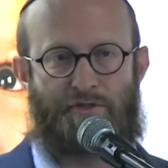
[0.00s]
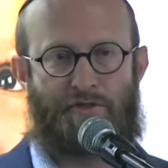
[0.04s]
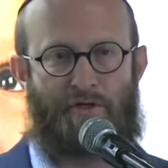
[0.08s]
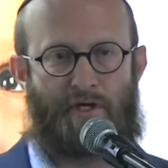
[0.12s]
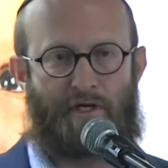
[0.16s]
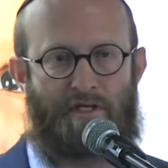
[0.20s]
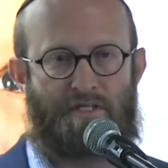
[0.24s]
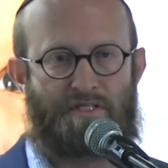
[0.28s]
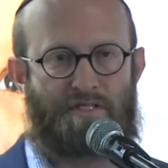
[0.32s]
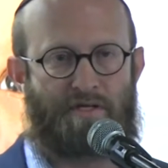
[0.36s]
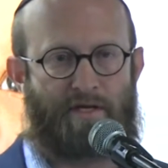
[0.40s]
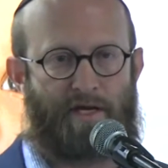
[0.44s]
or
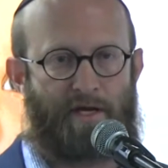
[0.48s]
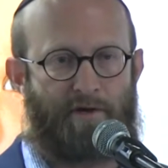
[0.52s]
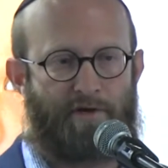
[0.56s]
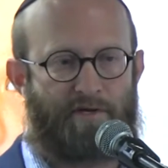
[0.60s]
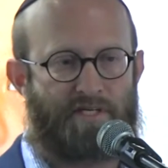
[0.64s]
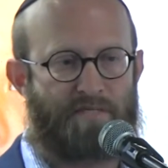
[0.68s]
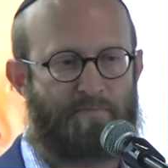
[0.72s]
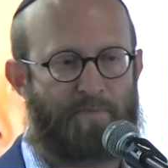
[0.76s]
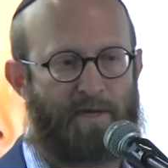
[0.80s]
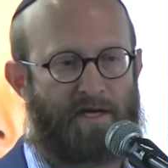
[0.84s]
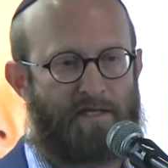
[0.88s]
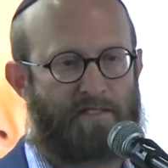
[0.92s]
not, so
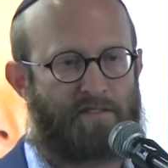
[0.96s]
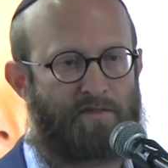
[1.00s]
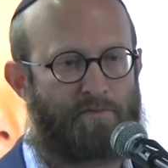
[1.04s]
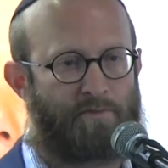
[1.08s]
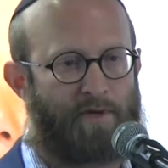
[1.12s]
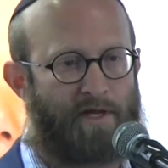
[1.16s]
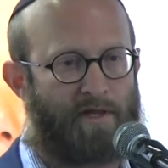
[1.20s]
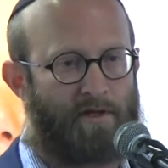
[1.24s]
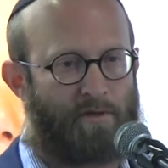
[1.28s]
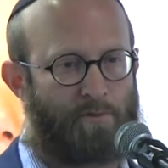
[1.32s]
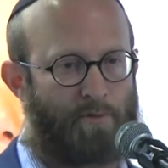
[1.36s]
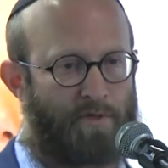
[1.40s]
irrespective
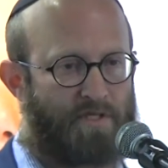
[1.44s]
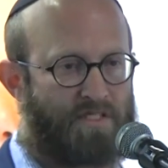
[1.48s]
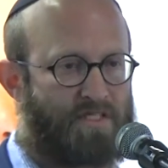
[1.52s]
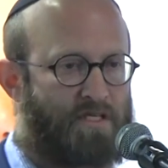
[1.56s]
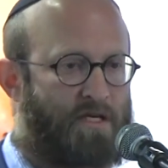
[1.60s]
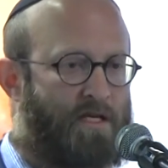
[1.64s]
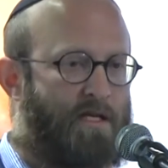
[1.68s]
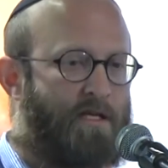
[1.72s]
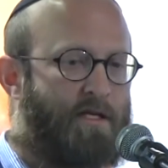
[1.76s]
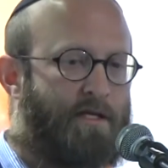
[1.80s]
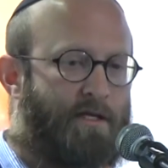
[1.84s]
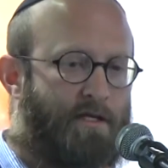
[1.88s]
whether it was a
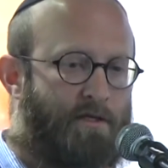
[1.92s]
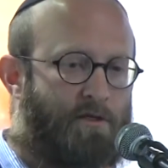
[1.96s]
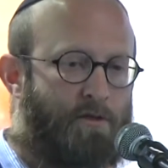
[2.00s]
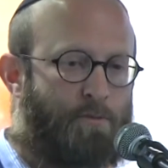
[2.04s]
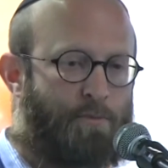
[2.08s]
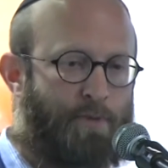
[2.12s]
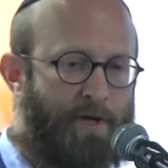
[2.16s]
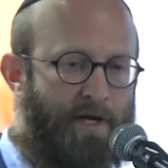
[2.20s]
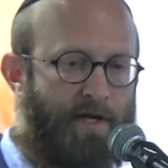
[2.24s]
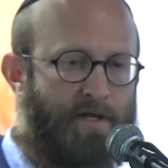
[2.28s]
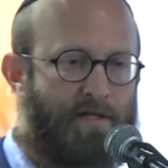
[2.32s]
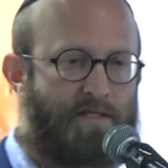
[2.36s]
clinical
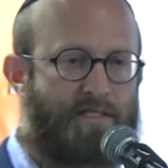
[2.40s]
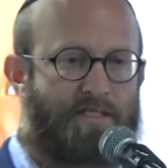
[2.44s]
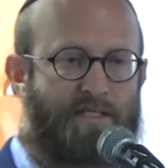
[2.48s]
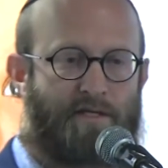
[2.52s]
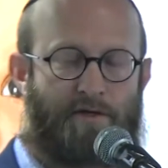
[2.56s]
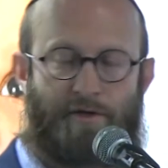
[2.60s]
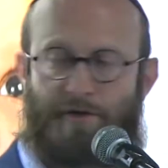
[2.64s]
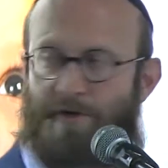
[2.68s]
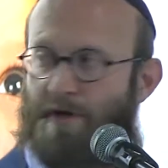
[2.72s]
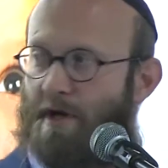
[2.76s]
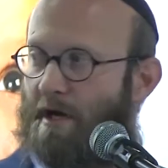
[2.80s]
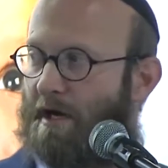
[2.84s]
pregnancy
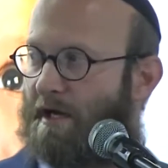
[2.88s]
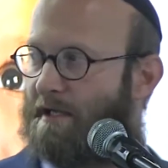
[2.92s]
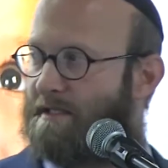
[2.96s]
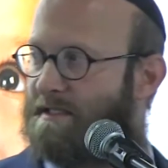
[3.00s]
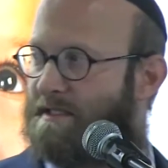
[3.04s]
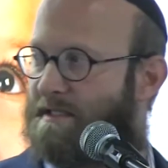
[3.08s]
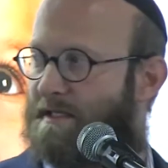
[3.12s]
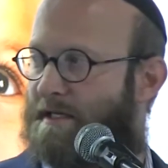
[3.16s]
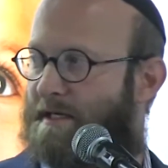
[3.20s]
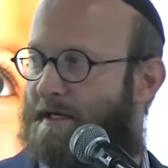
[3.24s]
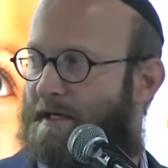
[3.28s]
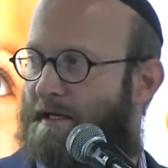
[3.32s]
or
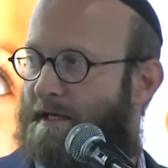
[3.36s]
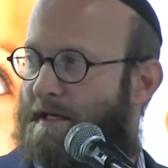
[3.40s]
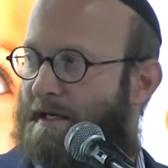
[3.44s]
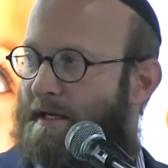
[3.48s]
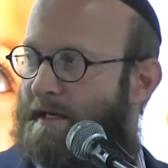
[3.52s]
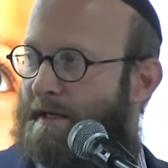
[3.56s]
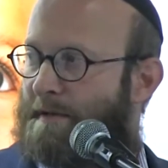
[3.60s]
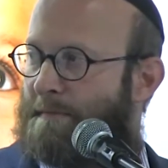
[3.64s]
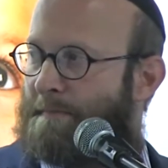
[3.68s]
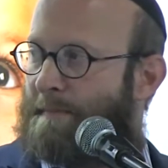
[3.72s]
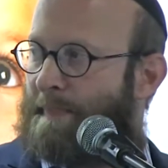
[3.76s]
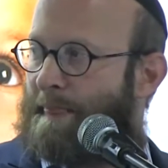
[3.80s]
not,
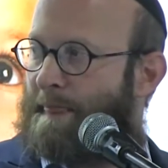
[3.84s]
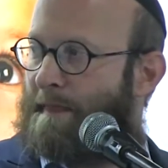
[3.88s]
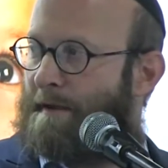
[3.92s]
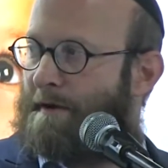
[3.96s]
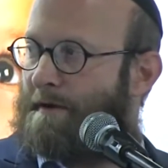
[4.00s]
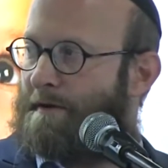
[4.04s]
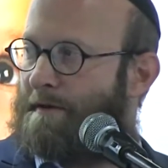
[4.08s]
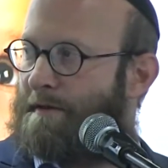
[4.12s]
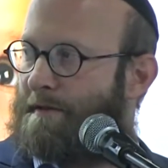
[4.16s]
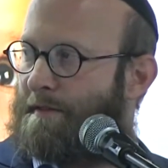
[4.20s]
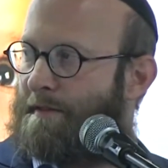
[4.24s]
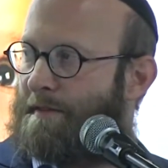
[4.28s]

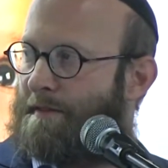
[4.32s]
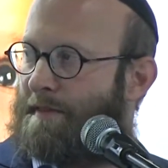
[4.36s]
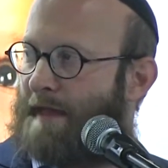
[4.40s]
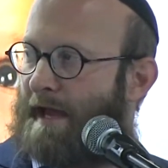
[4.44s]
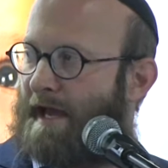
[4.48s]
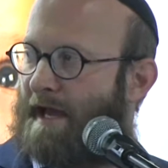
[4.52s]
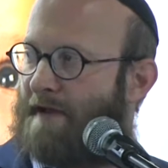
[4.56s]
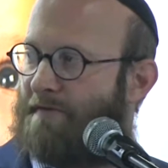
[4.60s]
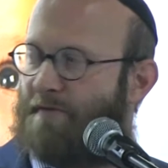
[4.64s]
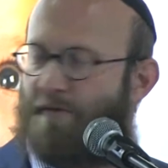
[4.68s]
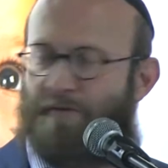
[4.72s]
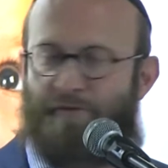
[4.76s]

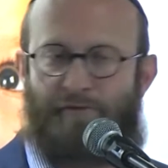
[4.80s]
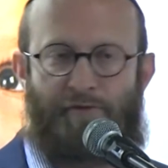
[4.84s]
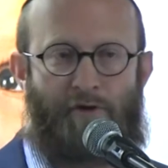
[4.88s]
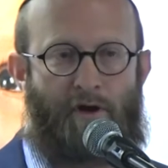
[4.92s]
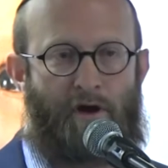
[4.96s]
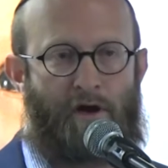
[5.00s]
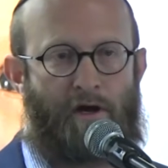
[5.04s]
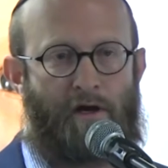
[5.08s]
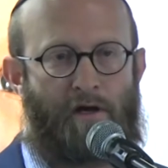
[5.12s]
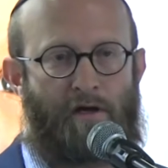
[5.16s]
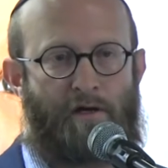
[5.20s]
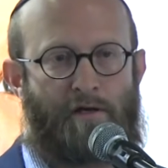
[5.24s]
they have
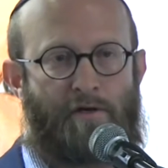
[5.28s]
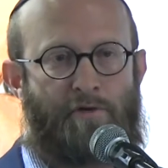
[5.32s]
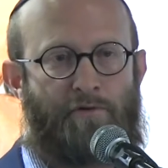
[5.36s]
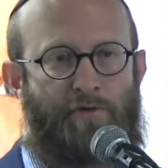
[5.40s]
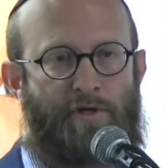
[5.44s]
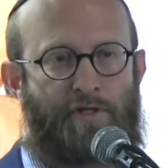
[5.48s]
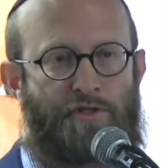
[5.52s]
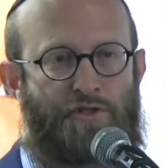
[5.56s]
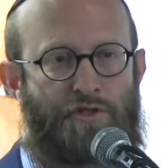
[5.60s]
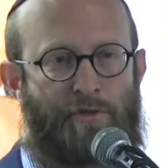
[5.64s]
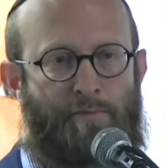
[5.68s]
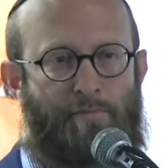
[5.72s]

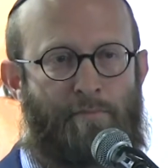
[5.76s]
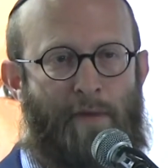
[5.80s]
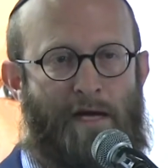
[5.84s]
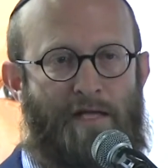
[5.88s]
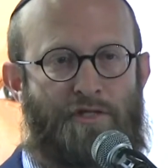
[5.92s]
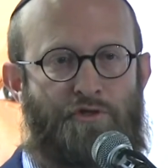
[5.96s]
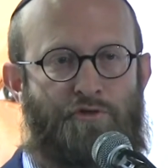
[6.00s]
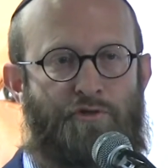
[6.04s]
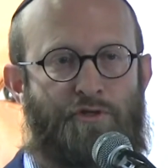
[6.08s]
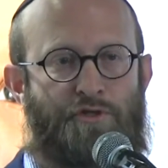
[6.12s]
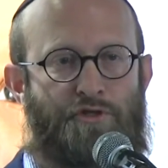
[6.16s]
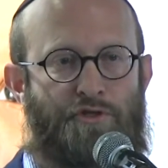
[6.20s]
a
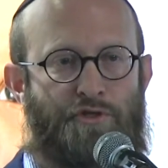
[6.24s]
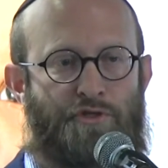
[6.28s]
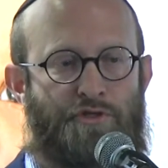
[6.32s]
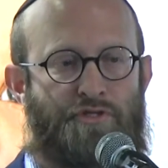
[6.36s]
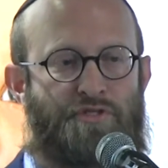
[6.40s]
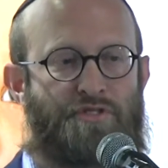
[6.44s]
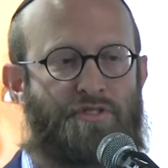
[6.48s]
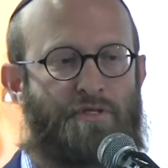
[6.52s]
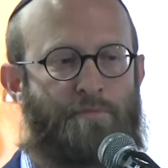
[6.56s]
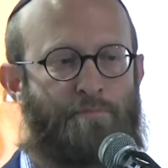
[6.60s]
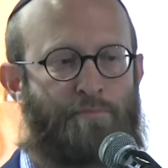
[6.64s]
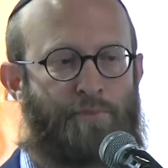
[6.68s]
much
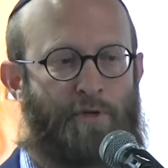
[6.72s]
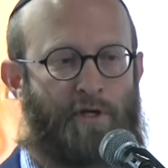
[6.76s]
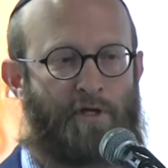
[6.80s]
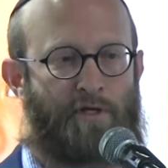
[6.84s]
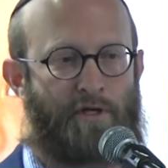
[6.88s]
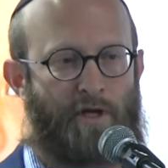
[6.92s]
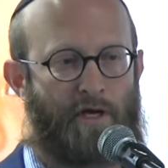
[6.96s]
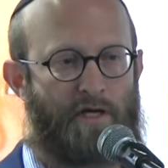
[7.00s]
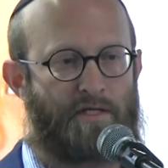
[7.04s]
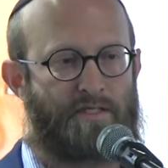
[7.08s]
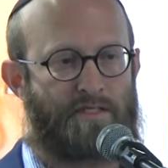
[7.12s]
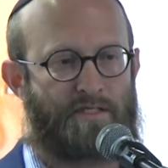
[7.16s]
reduced
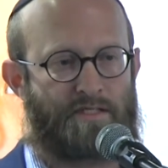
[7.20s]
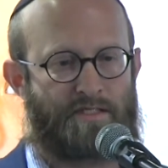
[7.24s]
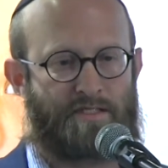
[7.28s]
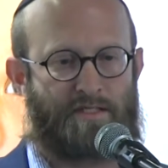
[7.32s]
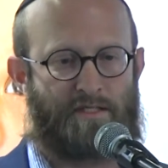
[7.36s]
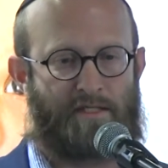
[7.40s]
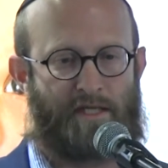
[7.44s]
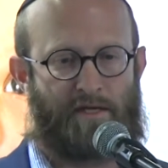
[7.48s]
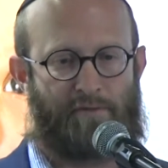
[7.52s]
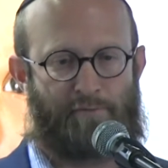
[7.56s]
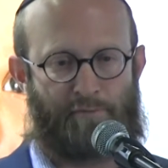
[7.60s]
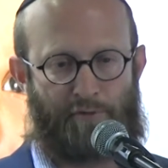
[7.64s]
prognosis
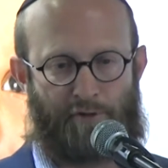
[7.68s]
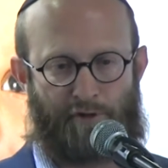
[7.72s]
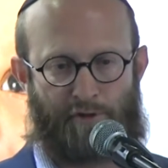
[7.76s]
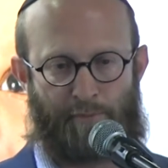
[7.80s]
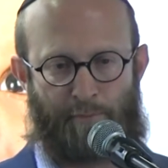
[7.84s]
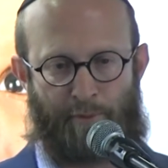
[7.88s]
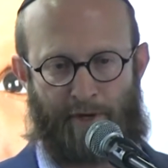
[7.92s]
in their fourth